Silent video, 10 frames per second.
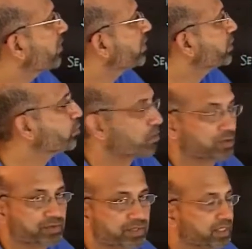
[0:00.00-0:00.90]
CA1
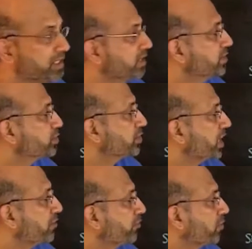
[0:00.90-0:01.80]
neurons. So
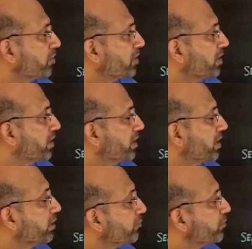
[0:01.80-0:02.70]
therefore,
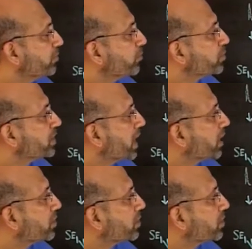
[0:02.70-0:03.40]
if we put